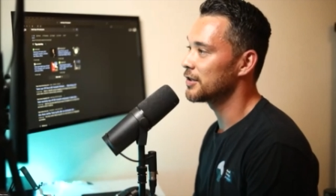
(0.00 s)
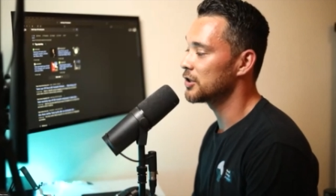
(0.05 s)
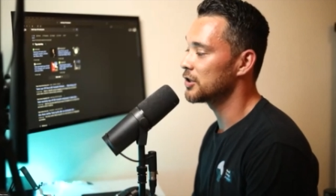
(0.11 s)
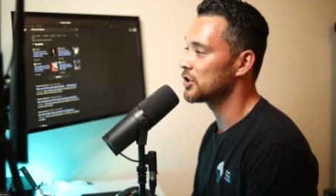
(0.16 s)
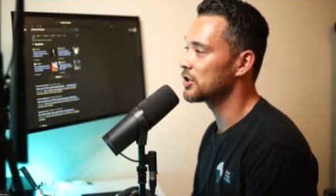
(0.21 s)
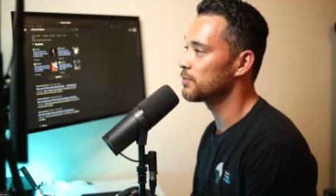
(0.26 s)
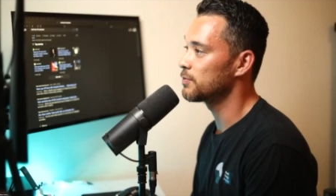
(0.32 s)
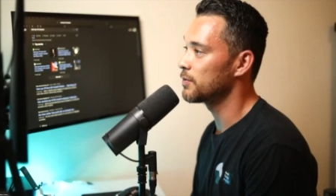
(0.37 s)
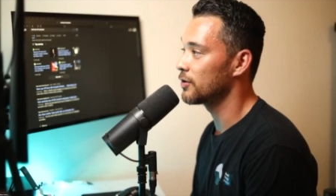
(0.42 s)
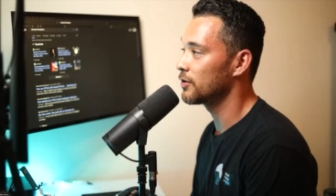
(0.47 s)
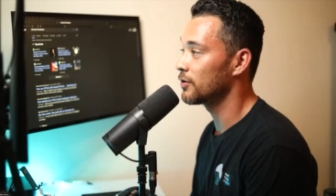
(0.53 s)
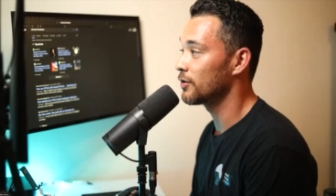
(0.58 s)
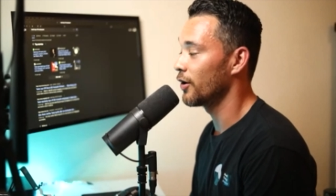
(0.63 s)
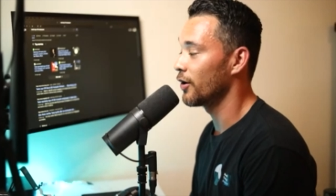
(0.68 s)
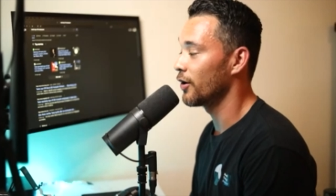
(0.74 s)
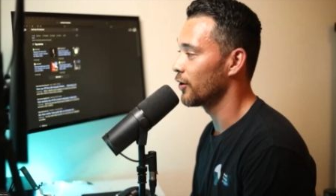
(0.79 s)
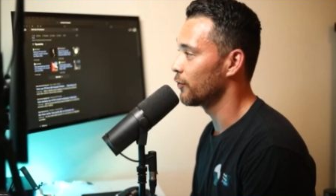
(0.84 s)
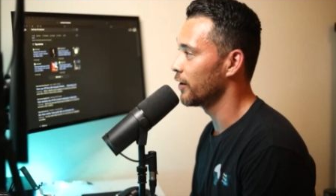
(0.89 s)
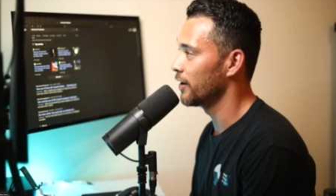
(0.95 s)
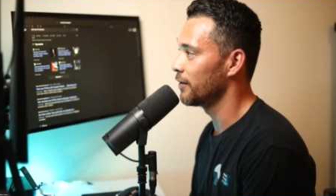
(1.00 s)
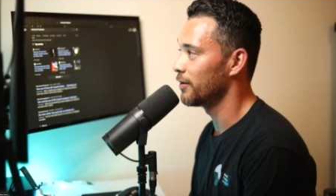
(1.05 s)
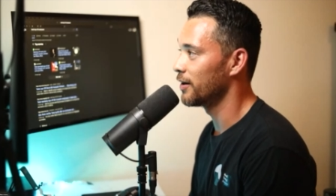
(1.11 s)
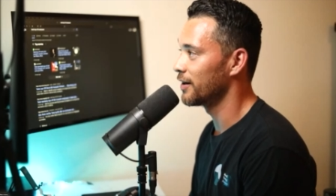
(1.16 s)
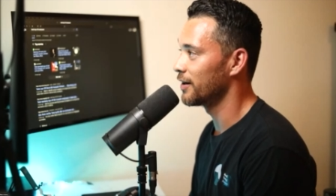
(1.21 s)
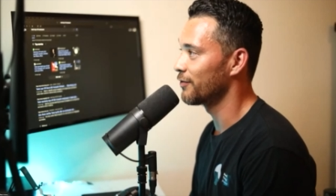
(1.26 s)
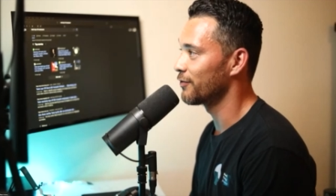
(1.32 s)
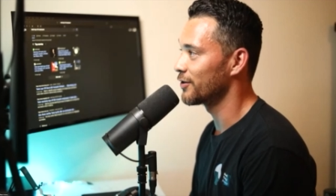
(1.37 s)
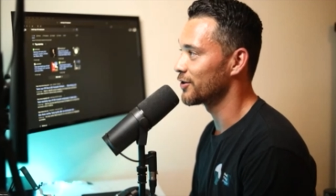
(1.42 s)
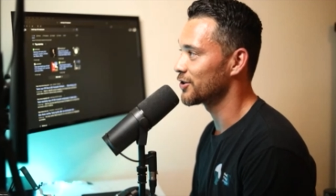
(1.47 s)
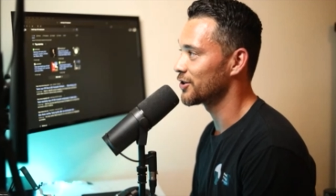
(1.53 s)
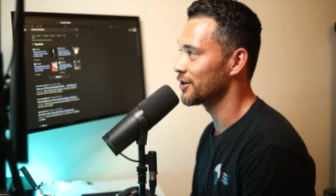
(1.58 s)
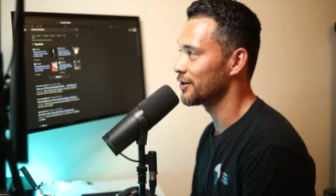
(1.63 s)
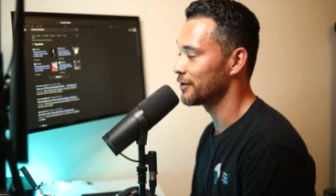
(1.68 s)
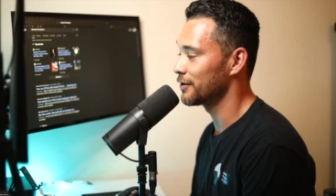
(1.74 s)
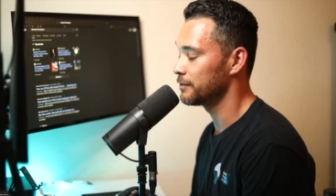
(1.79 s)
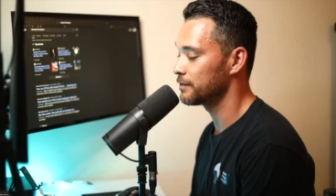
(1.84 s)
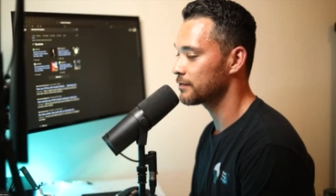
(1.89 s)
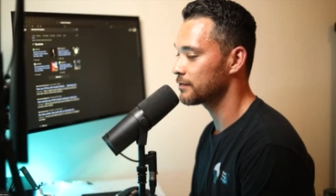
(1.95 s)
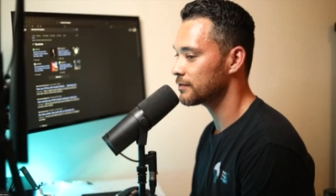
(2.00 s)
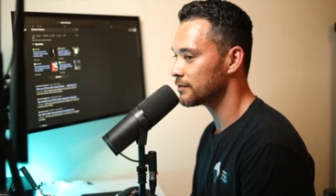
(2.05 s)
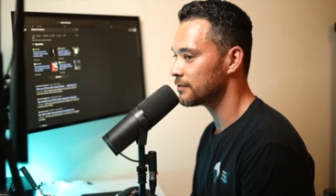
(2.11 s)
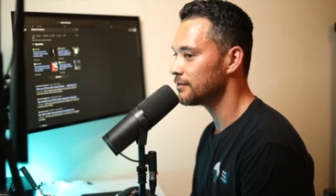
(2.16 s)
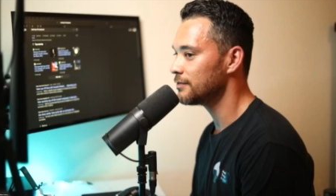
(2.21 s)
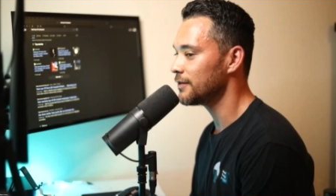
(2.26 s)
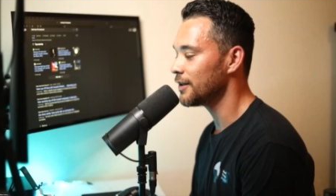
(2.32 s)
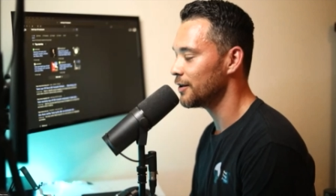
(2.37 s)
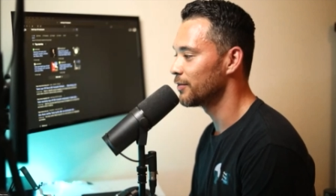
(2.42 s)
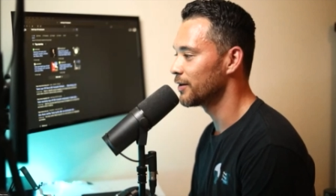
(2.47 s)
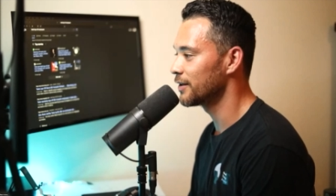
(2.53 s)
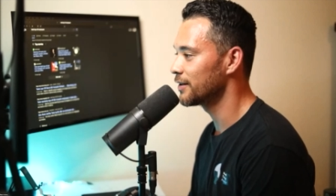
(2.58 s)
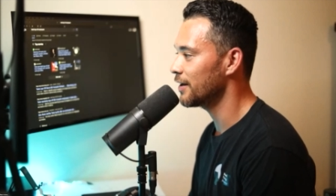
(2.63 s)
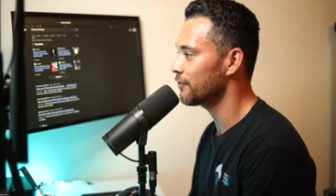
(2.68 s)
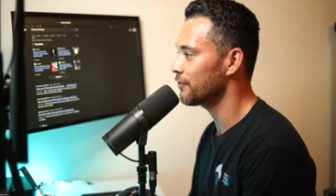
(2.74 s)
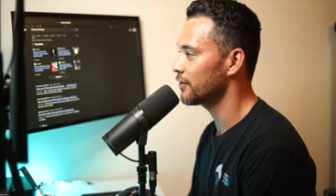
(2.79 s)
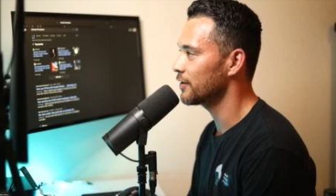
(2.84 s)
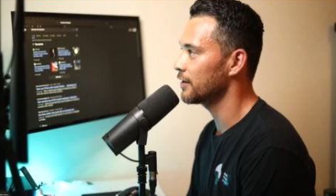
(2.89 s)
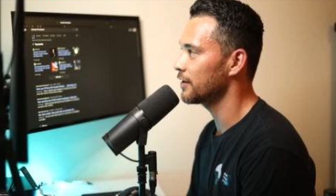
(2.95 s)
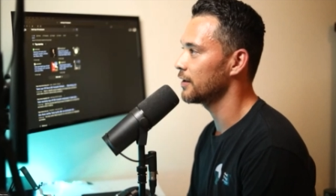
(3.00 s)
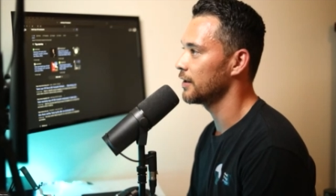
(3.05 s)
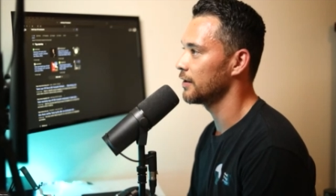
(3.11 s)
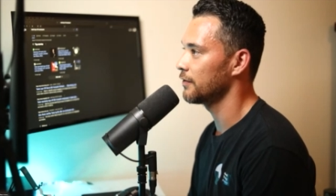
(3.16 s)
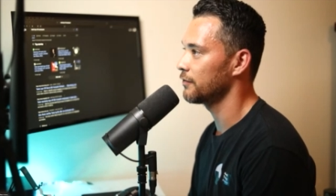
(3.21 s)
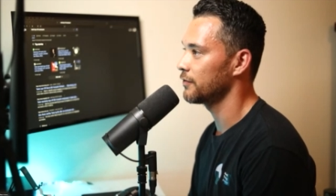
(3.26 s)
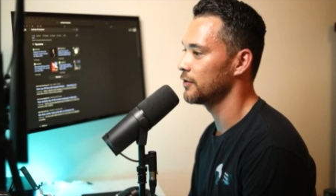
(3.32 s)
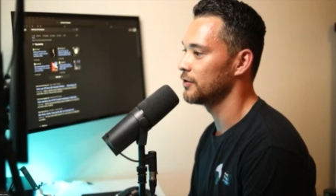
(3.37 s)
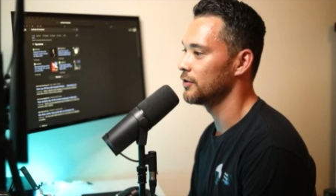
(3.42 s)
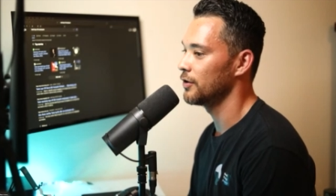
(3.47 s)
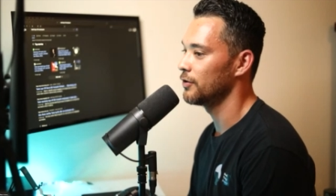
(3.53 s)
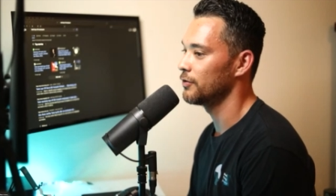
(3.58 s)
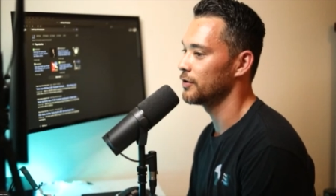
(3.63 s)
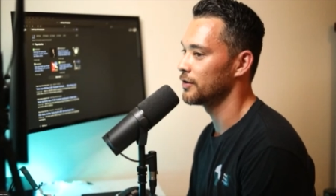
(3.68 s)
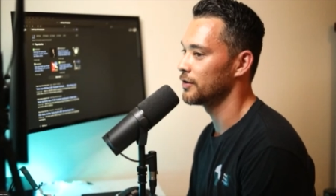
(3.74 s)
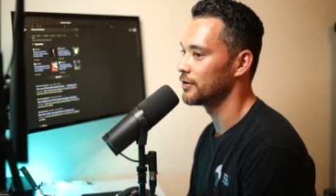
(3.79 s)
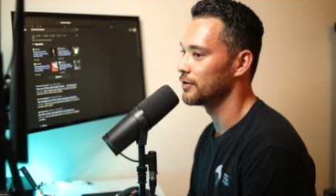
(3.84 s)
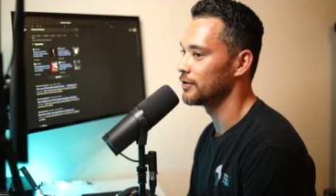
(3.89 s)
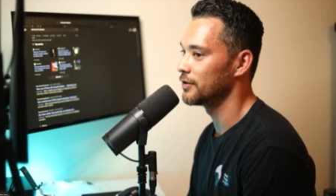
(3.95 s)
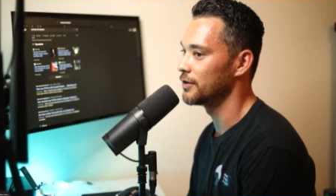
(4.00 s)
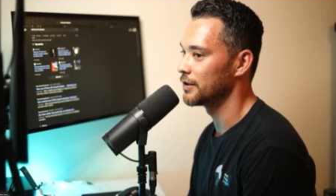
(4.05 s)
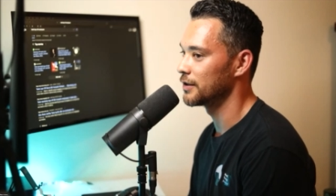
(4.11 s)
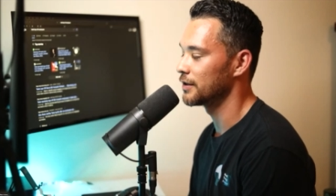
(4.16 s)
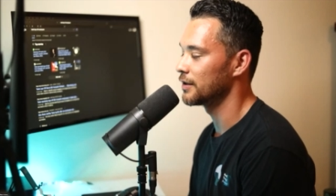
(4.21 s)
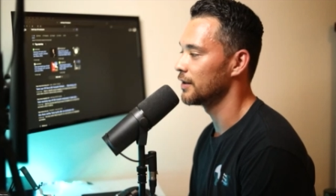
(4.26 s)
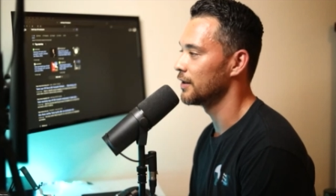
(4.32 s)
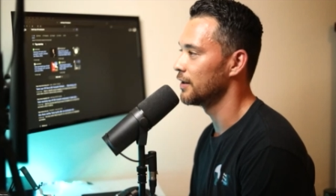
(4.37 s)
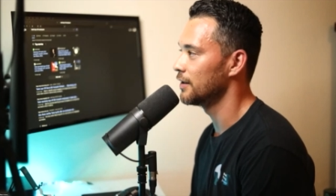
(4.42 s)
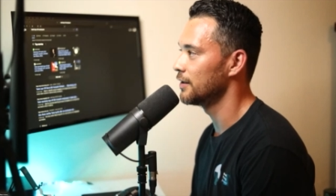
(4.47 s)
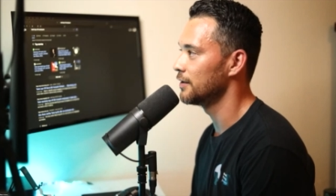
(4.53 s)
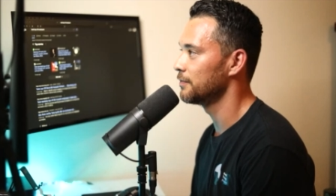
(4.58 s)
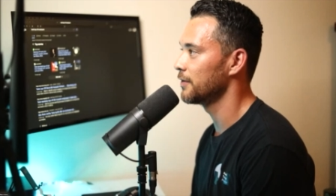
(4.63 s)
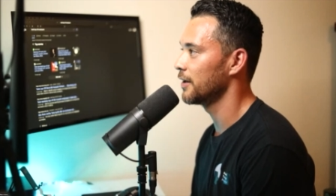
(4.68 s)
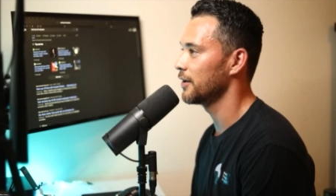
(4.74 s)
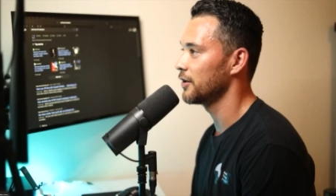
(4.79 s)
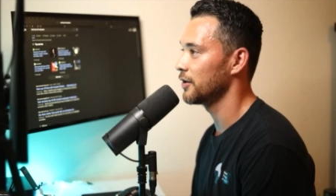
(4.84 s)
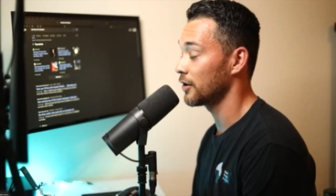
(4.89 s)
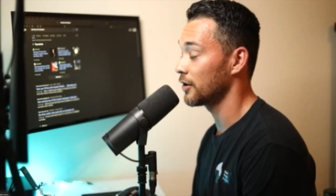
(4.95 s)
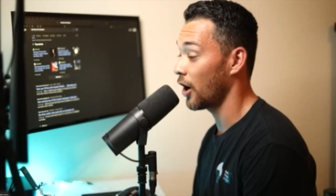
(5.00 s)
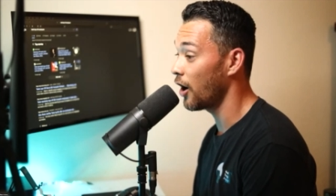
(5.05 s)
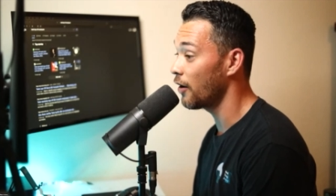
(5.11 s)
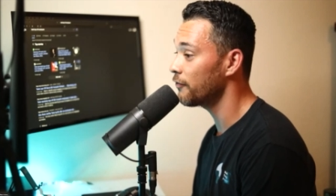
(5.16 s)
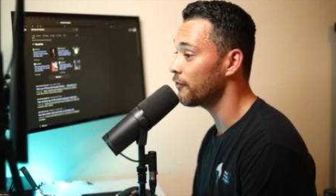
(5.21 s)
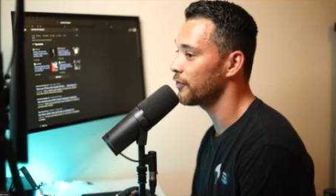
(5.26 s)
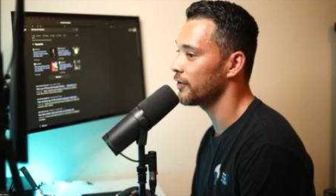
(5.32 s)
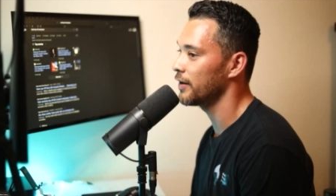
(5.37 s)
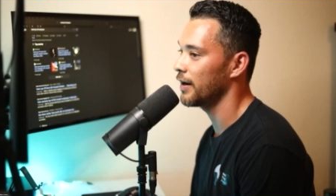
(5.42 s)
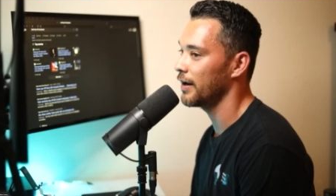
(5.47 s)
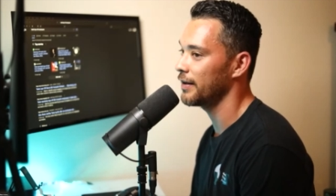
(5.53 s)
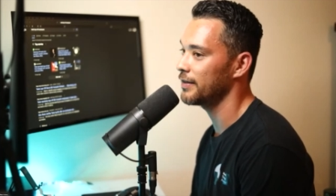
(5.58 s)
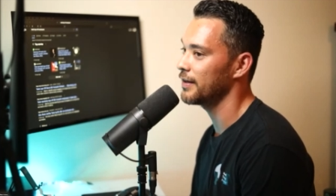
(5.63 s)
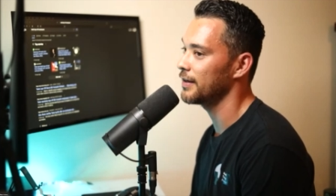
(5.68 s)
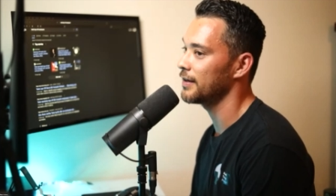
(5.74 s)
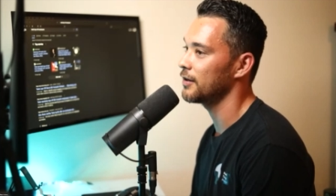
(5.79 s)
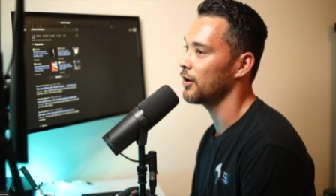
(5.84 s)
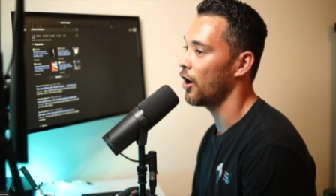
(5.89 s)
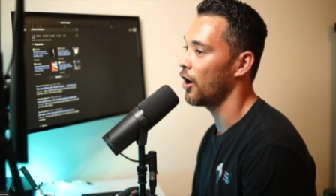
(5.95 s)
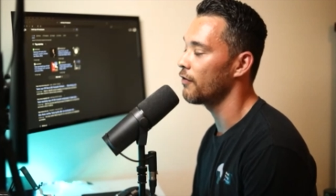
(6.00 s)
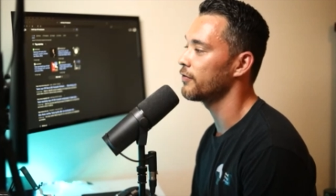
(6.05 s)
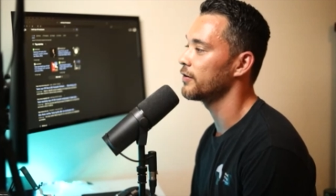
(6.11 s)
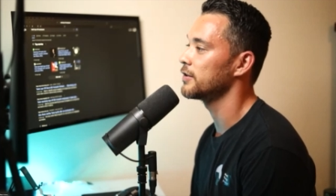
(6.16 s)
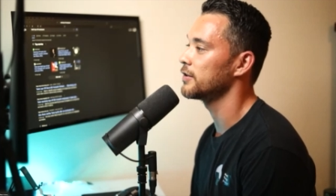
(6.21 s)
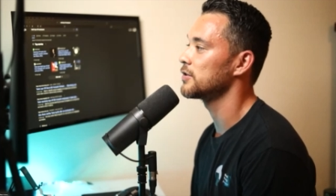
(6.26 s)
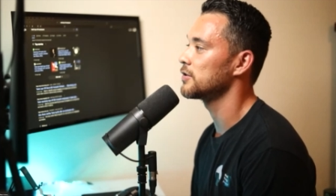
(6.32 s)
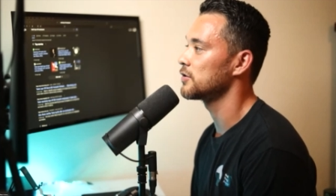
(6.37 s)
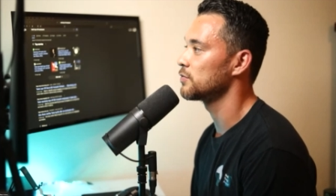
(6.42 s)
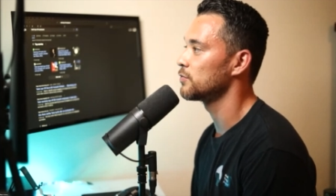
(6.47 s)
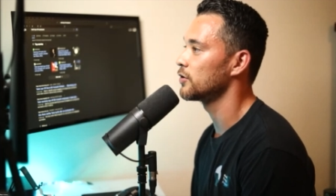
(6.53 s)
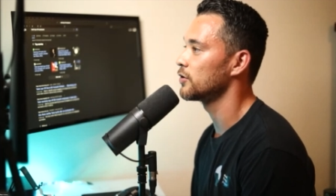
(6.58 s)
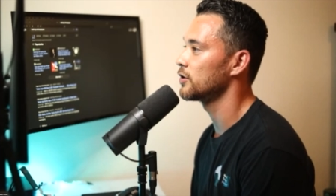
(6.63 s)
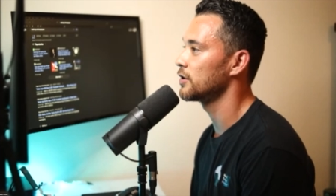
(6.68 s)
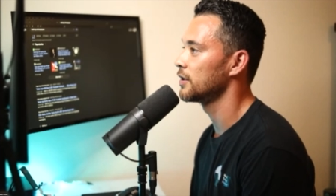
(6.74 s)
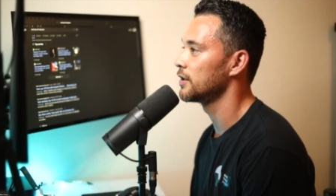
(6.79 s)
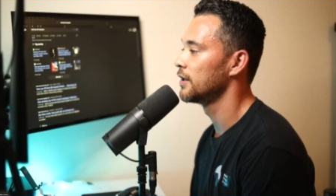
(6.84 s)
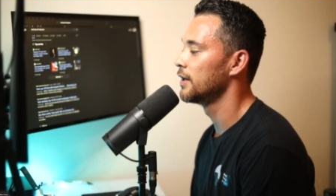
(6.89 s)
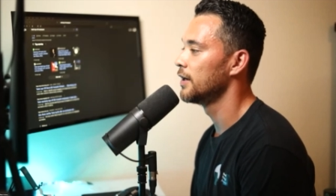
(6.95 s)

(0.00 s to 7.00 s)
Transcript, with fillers: just be throwing away money for sure but definitely if you know what you're doing um, and you're confident i think confidence is more